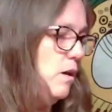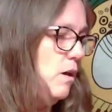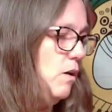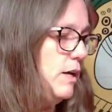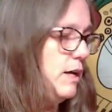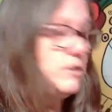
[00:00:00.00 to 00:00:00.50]

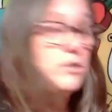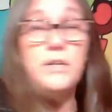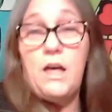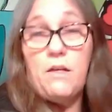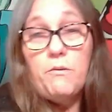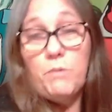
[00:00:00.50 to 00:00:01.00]
Okay, so
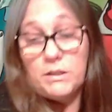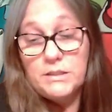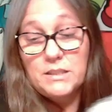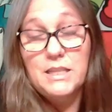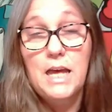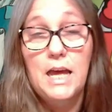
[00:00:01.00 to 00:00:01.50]
now the ones
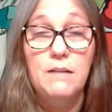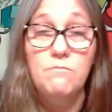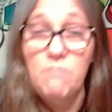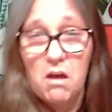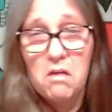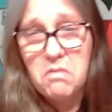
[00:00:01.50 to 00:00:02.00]
that
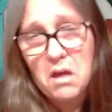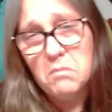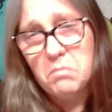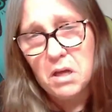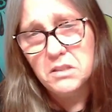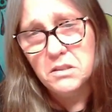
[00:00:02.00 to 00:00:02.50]
I thought
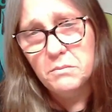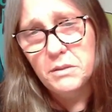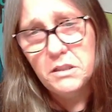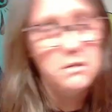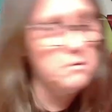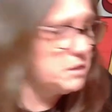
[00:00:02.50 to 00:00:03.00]
of possibly
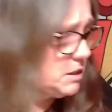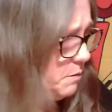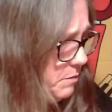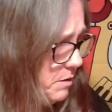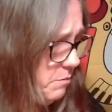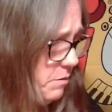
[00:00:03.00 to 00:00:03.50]
doing
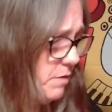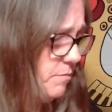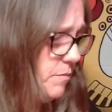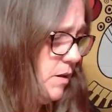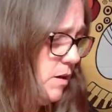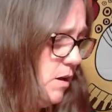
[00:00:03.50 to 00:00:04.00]
something
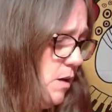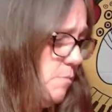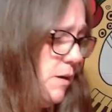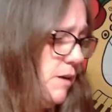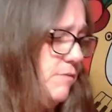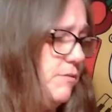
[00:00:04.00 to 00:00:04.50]
with.
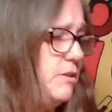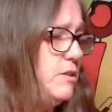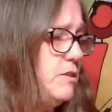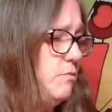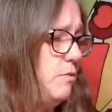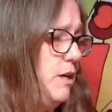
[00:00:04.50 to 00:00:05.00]
My
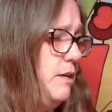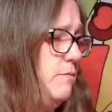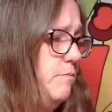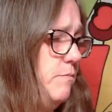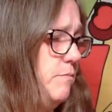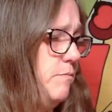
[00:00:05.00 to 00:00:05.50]
first one
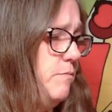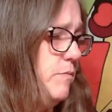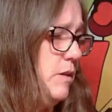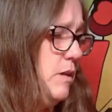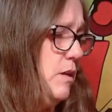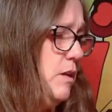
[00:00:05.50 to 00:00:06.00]

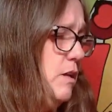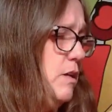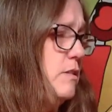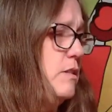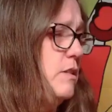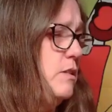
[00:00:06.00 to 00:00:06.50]

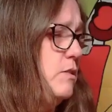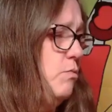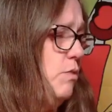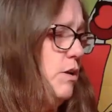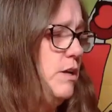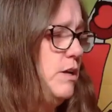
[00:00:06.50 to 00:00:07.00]
is this
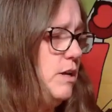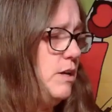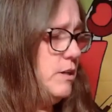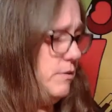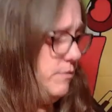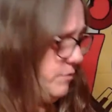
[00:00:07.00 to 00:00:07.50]

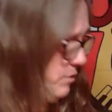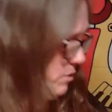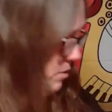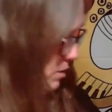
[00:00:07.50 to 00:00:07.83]
wonderful